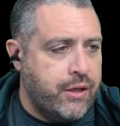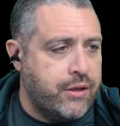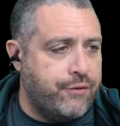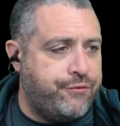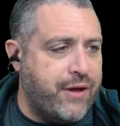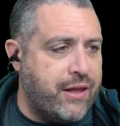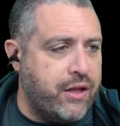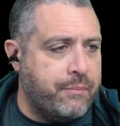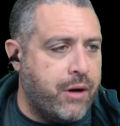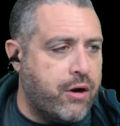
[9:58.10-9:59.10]
LaFell
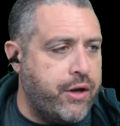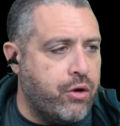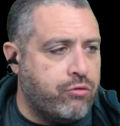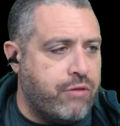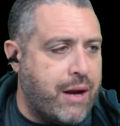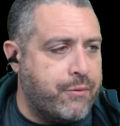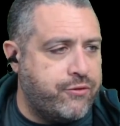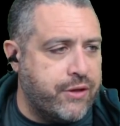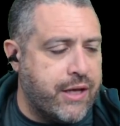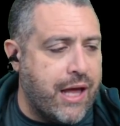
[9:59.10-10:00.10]
and Amari or Roberts
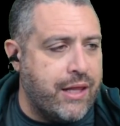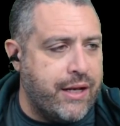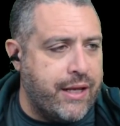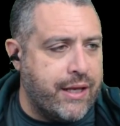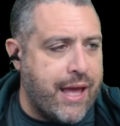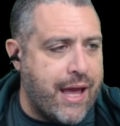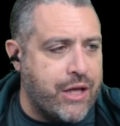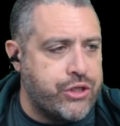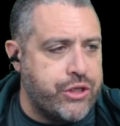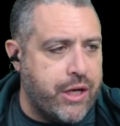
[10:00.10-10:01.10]
and Galladay in
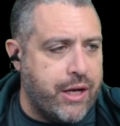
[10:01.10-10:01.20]
cash?